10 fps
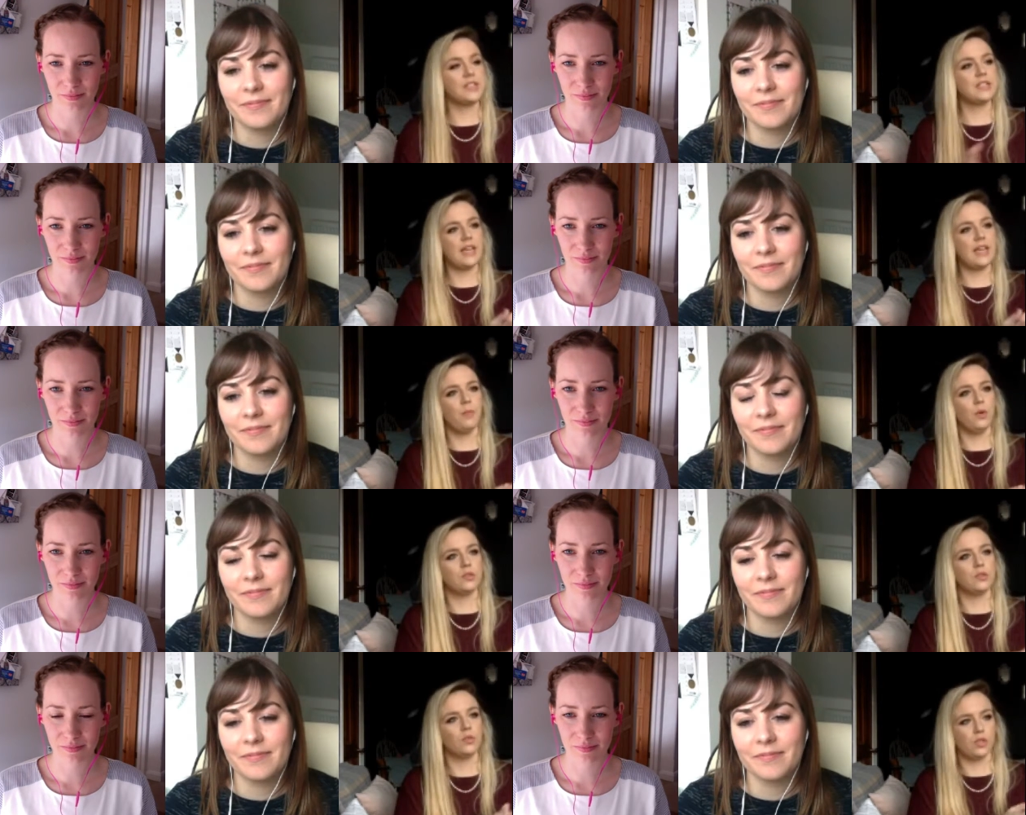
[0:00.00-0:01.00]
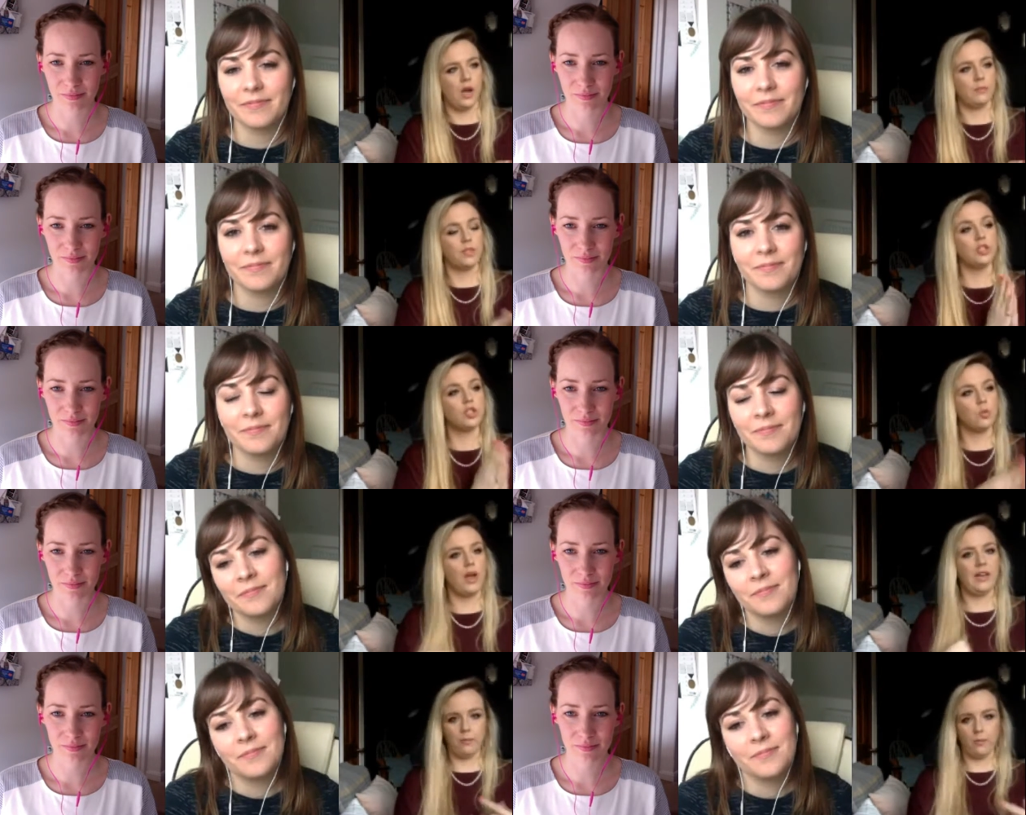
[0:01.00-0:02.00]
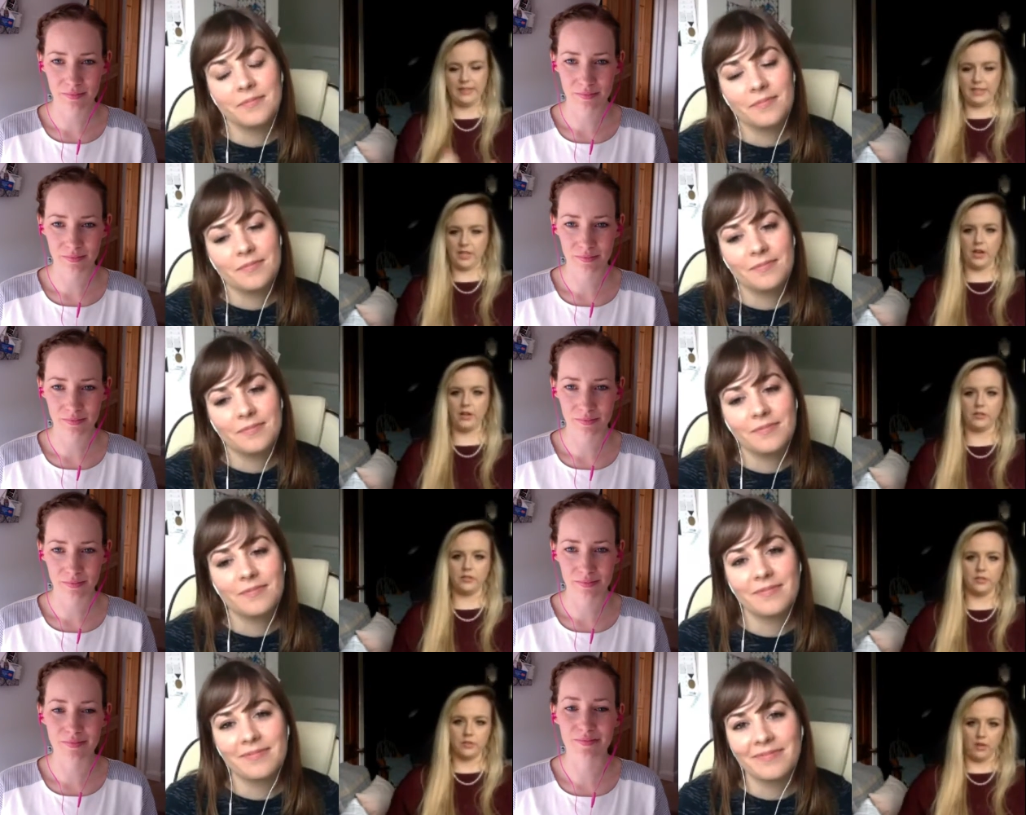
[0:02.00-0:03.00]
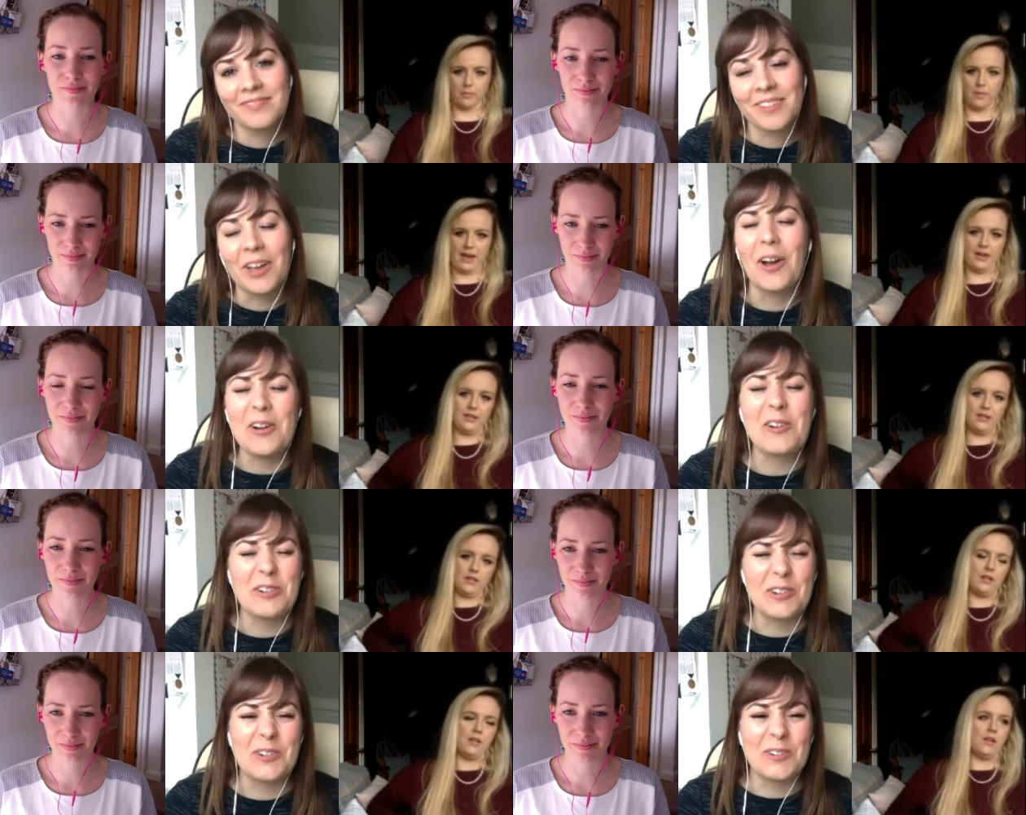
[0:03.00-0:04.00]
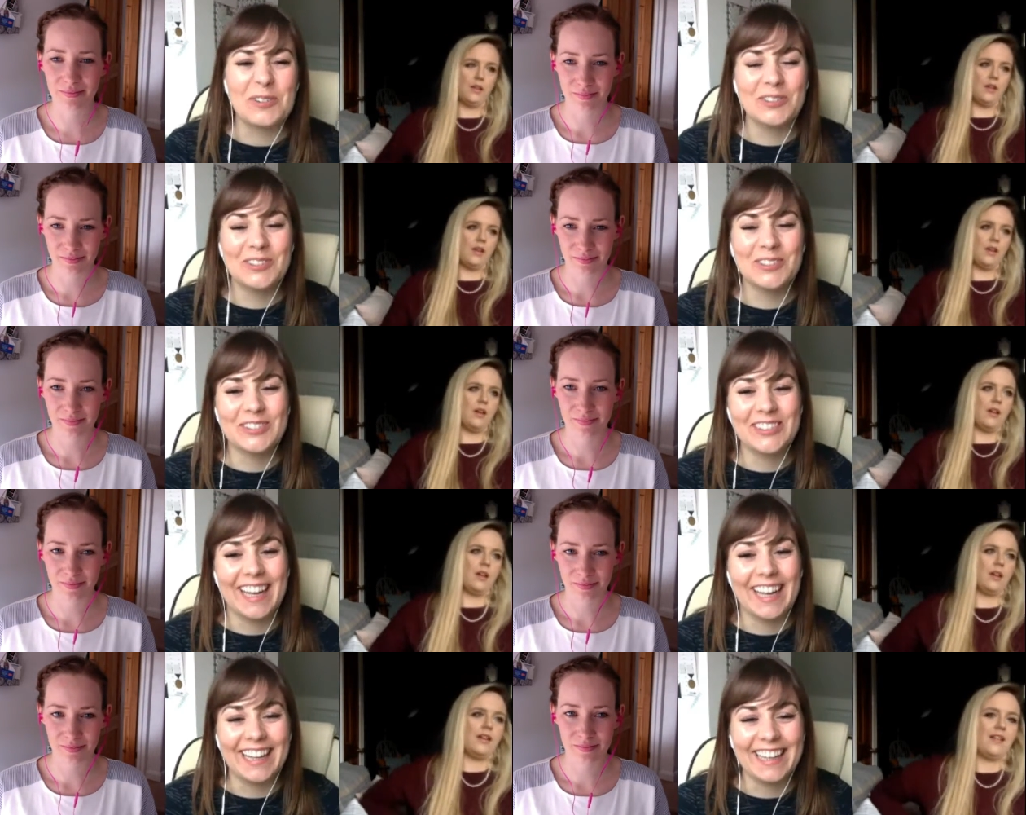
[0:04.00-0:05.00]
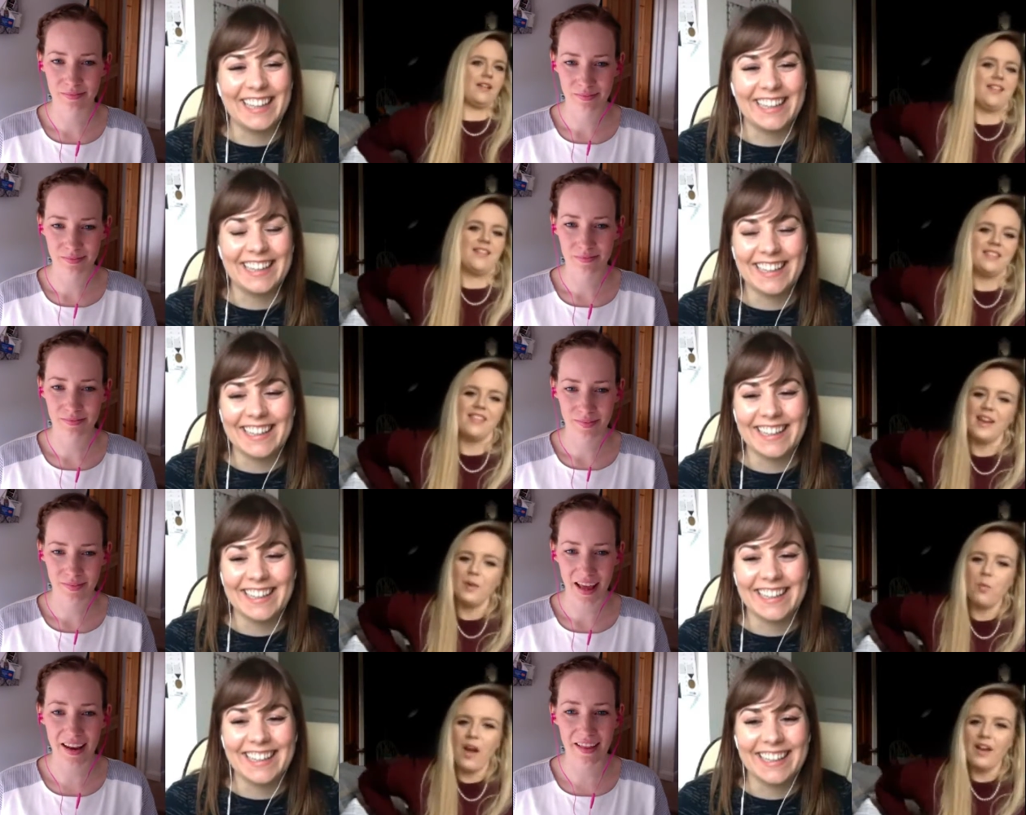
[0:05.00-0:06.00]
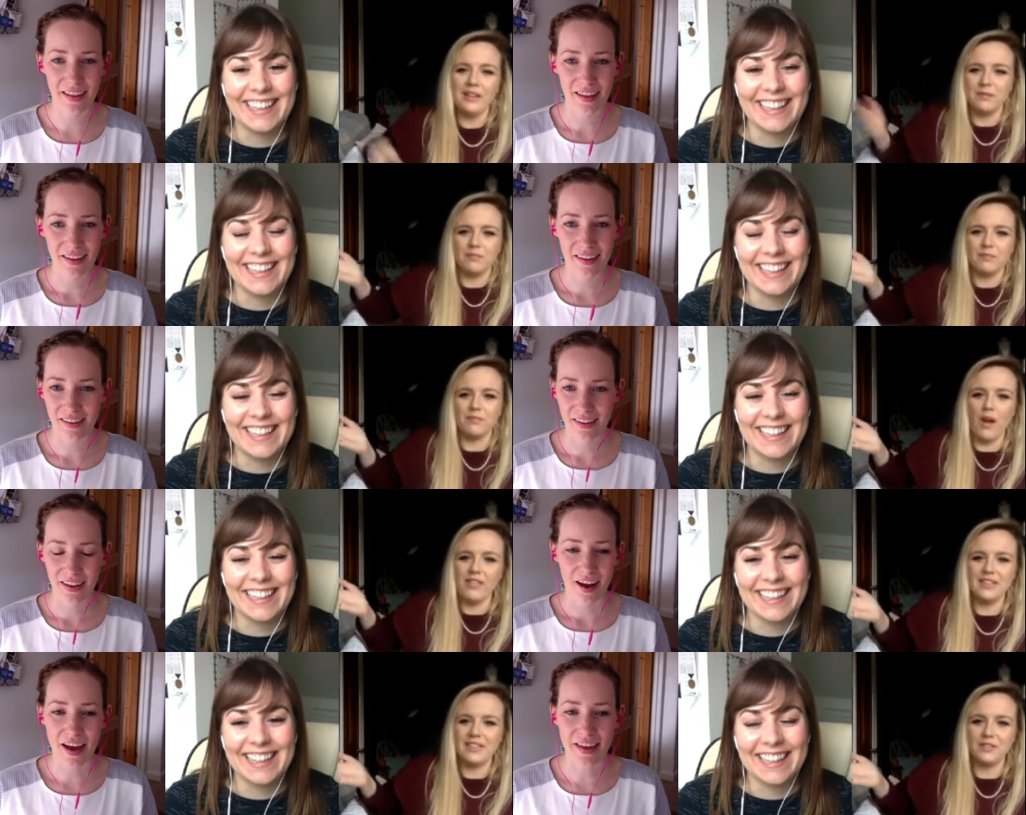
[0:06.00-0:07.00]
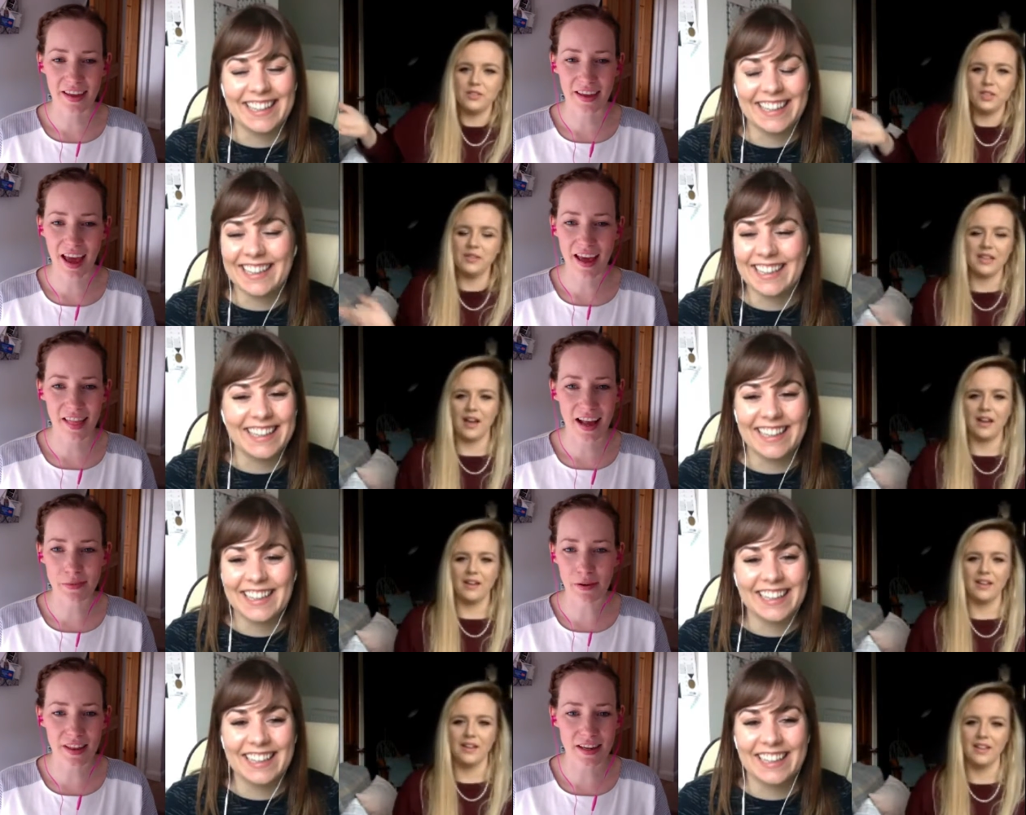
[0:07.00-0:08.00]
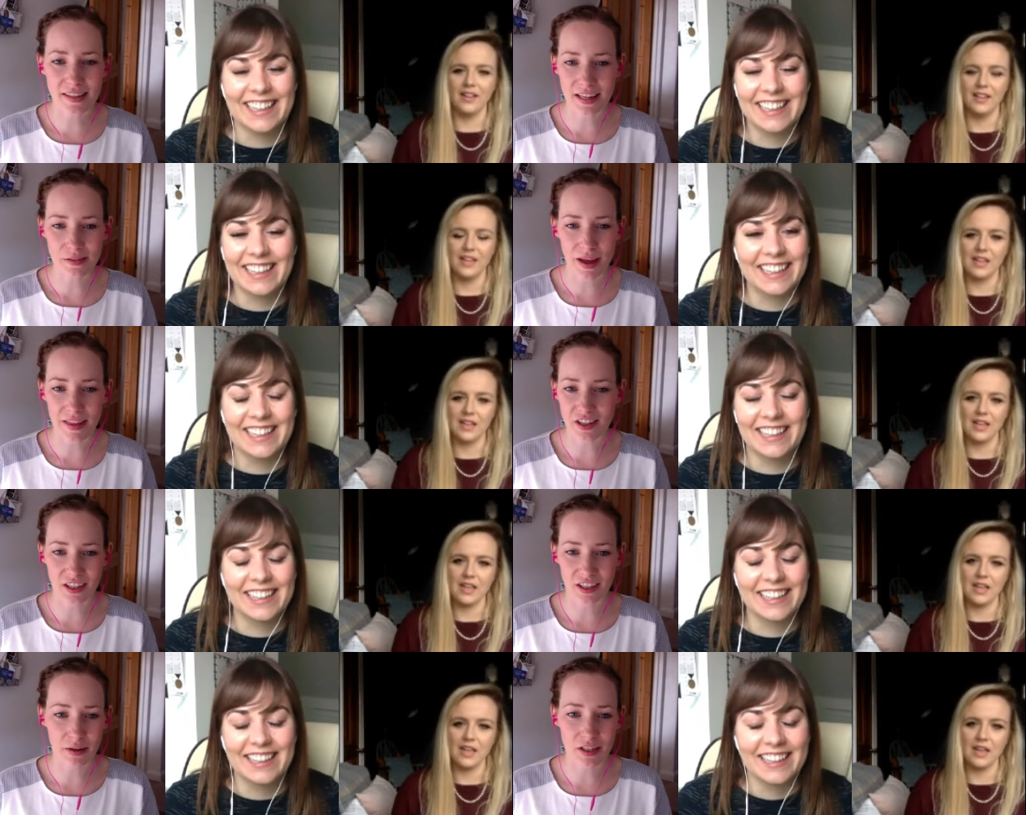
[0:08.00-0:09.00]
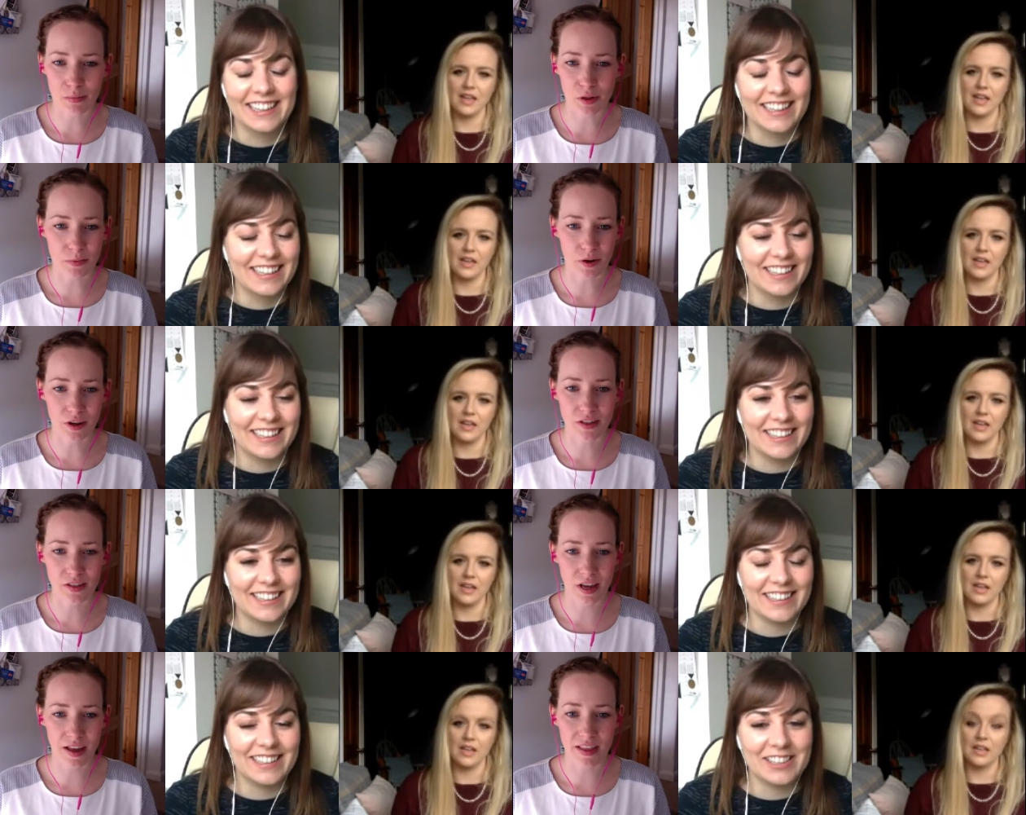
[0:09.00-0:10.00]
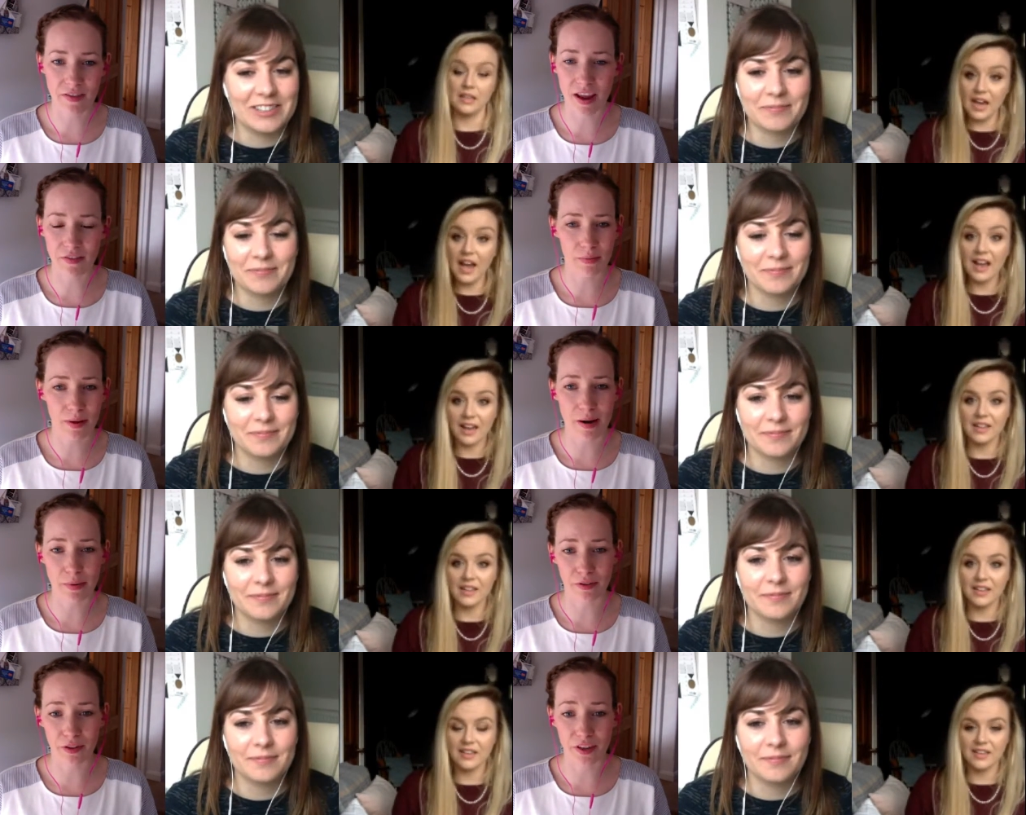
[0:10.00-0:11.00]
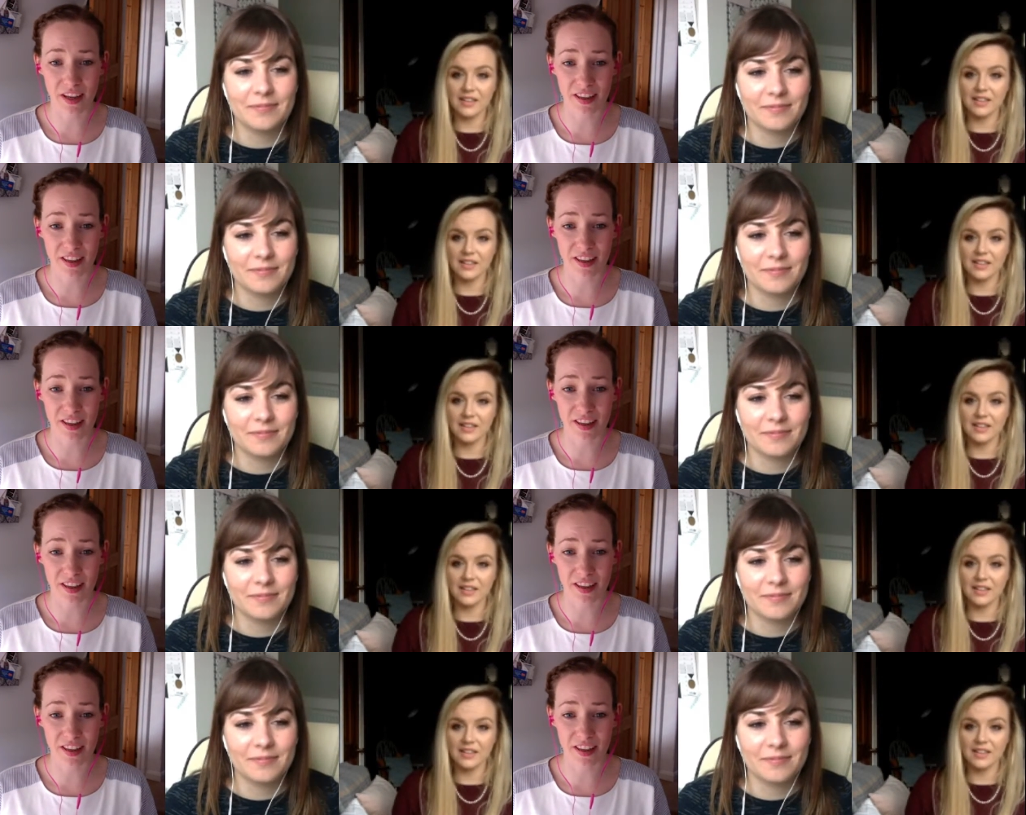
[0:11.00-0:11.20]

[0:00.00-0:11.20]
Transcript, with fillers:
Speaker 1: there's the same ones all the time. So swirly waistcoats mm. on mm-hmm. men. Oh yeah. Like I,
Speaker 2: why? Why I think still... again that's one of those things where they just go into Moss Bros oh. and they've never got yeah. married before, and so